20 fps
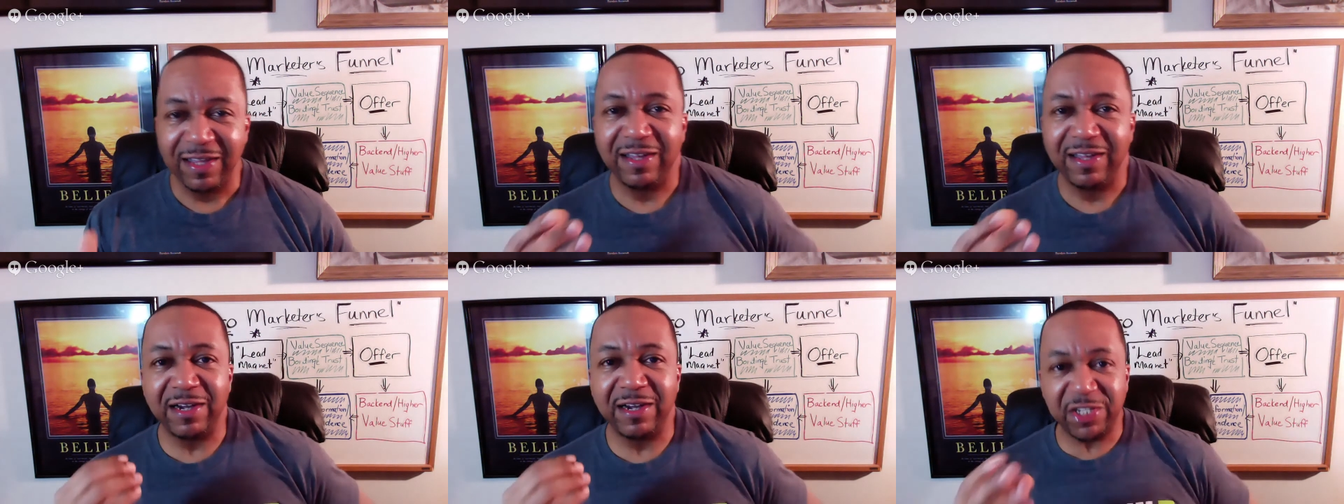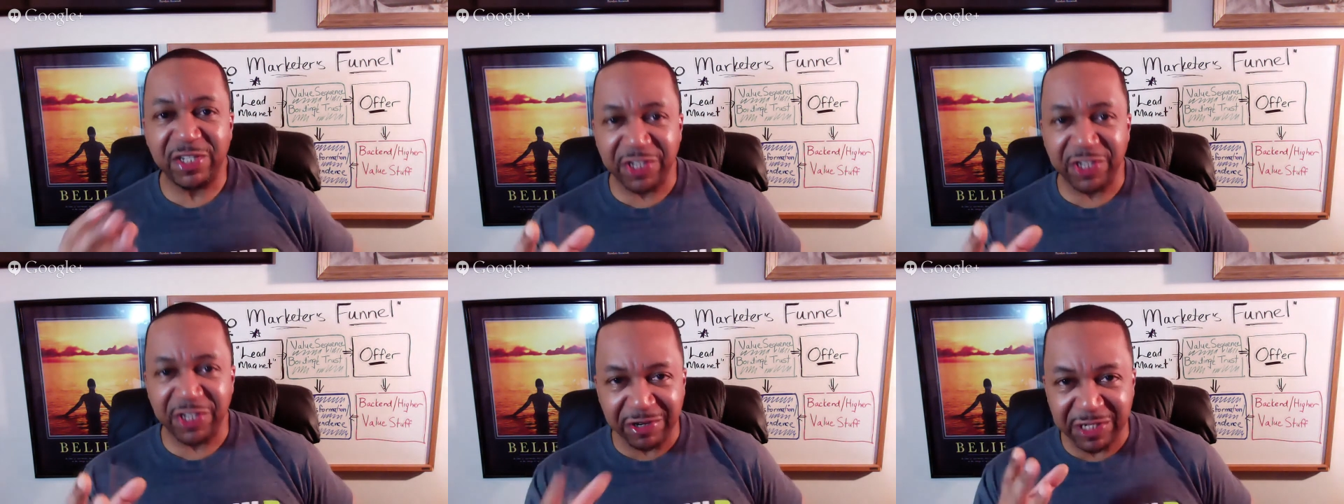I'm
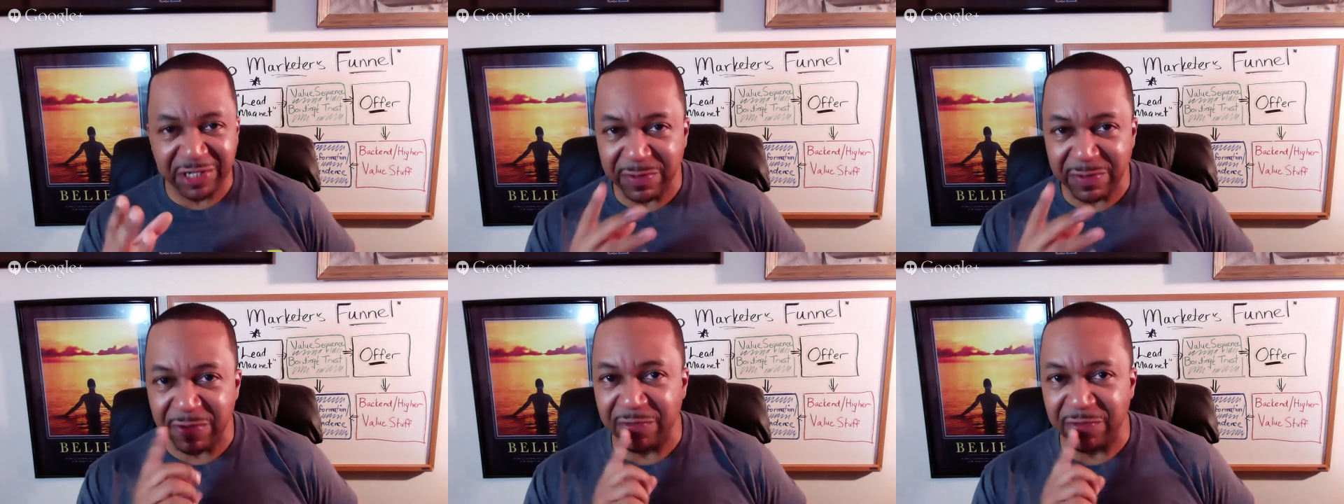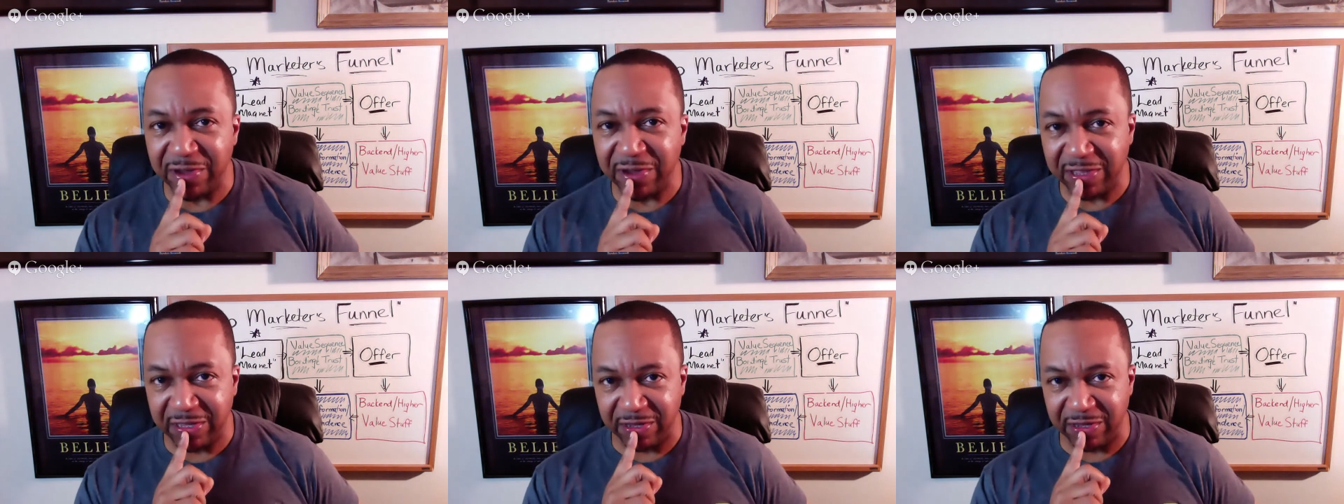going to share something
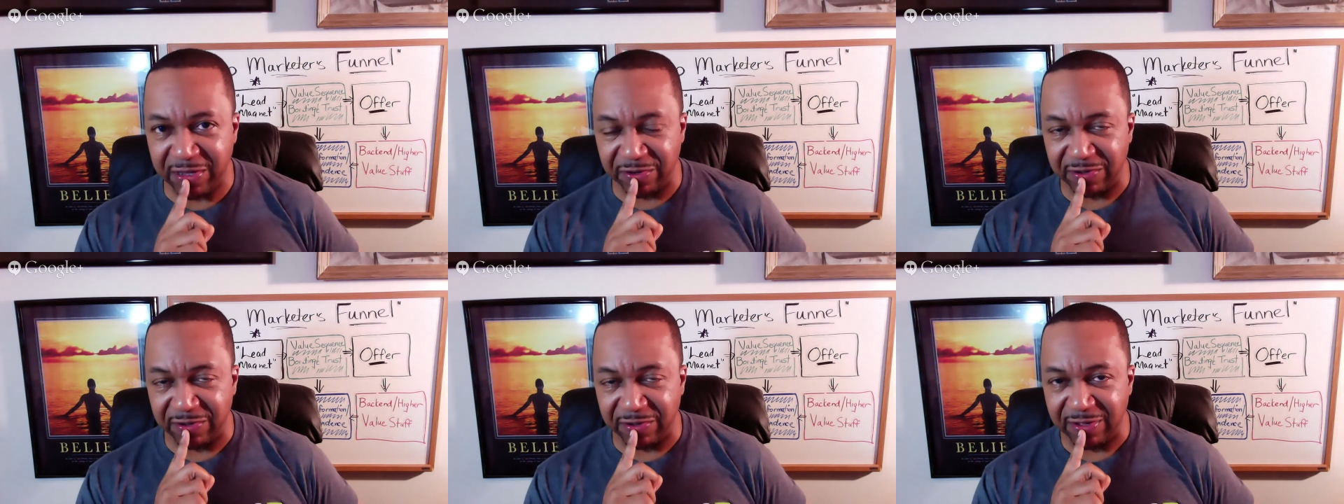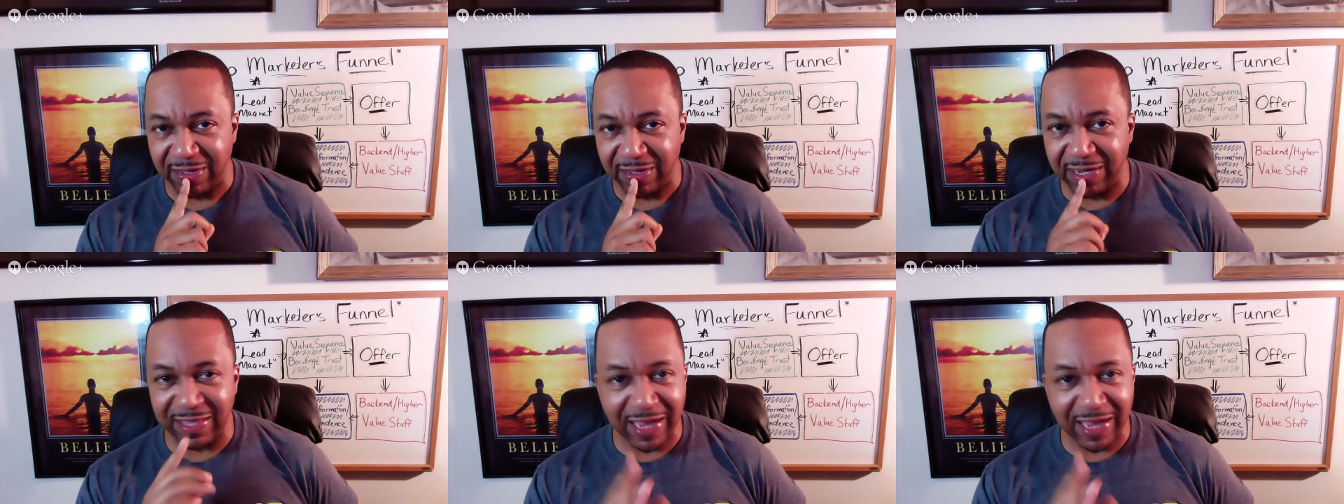with you.
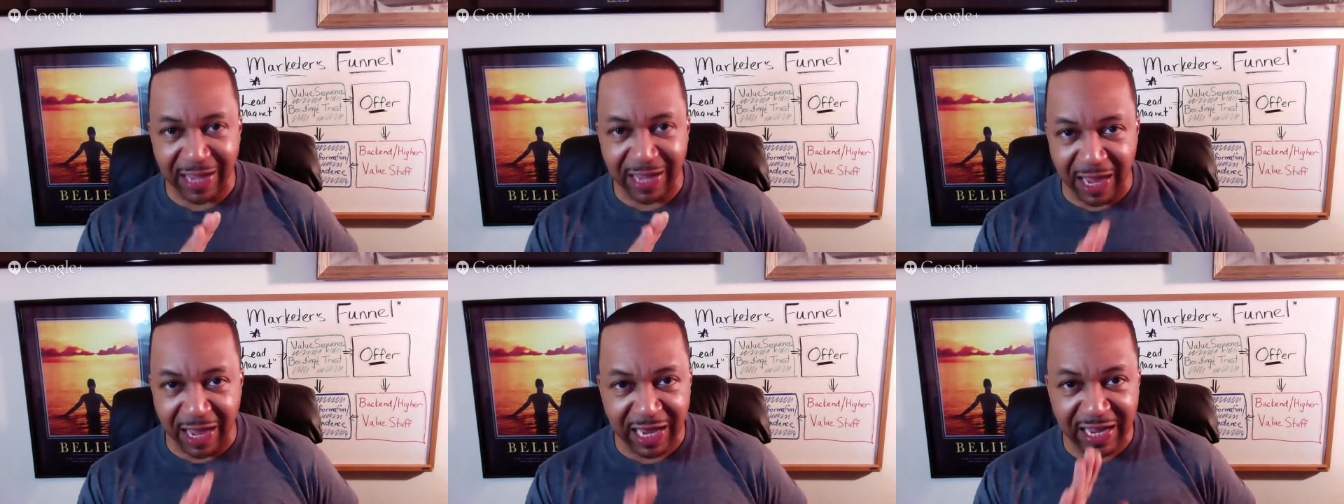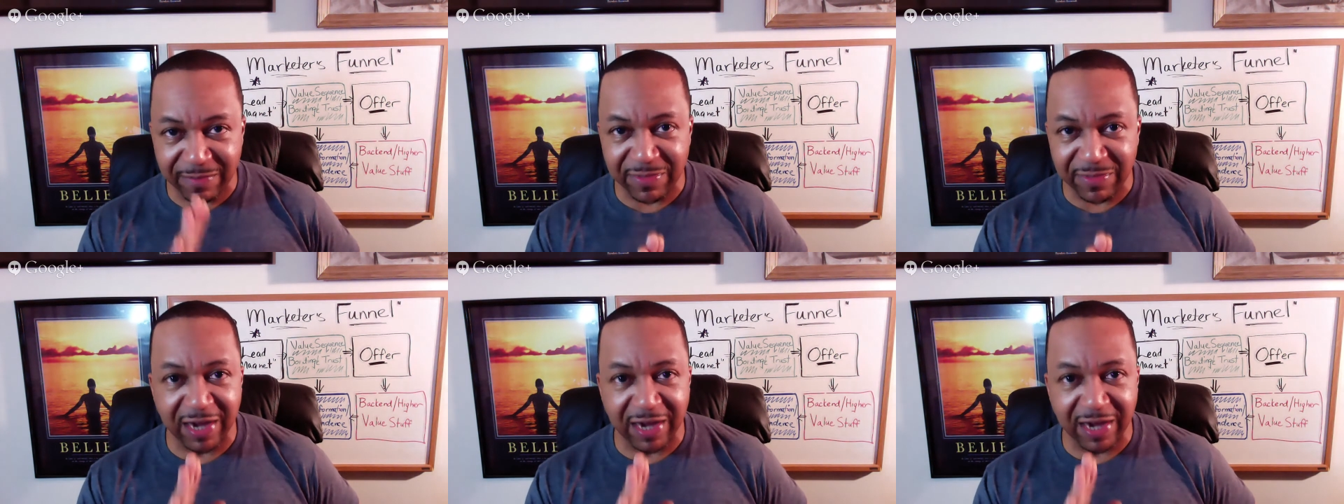And I
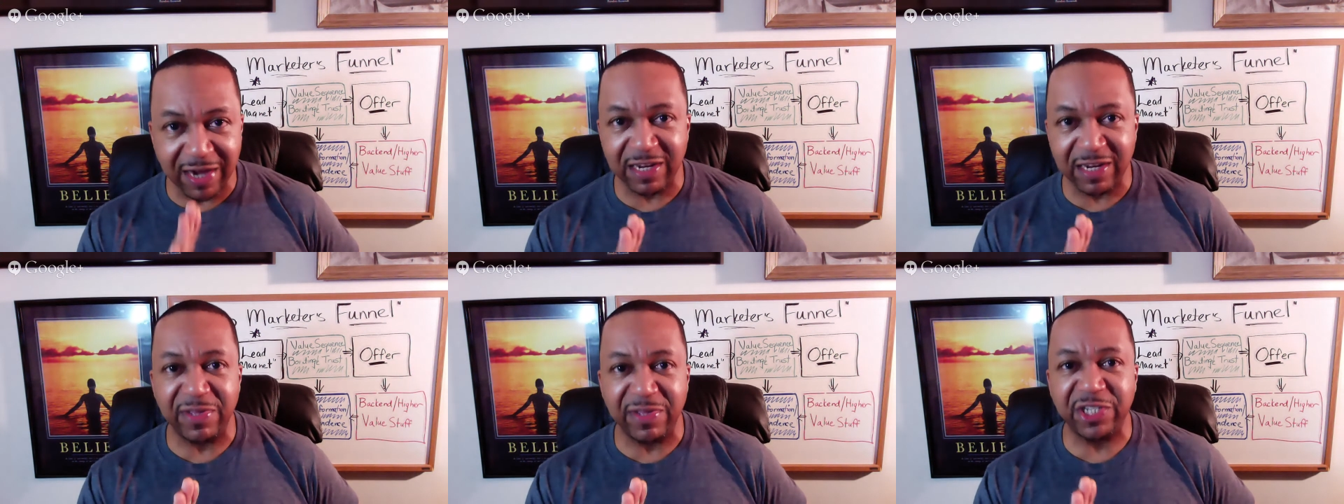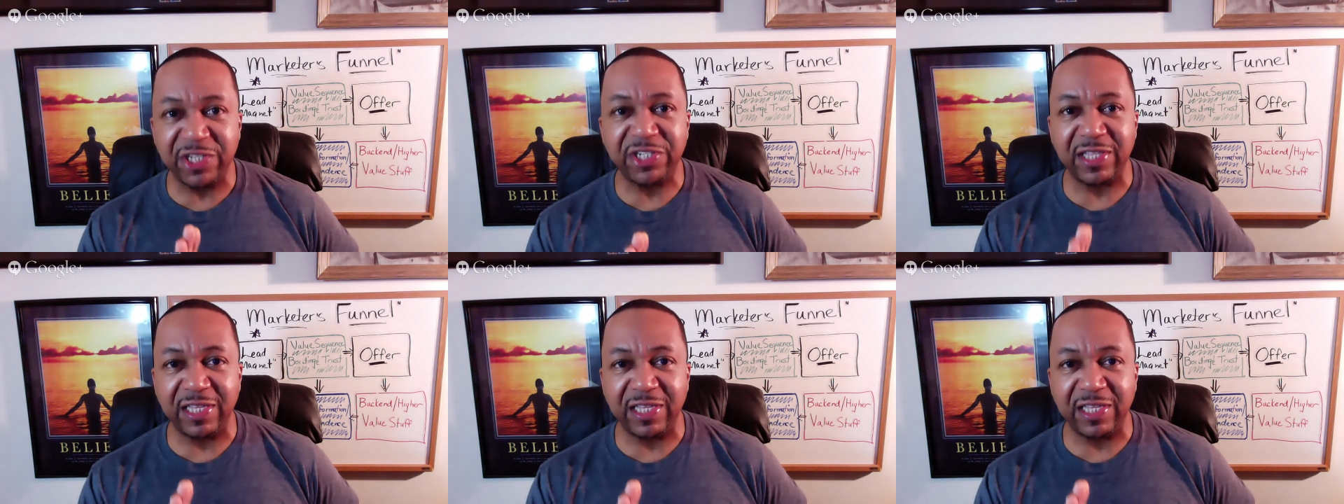am not going to mention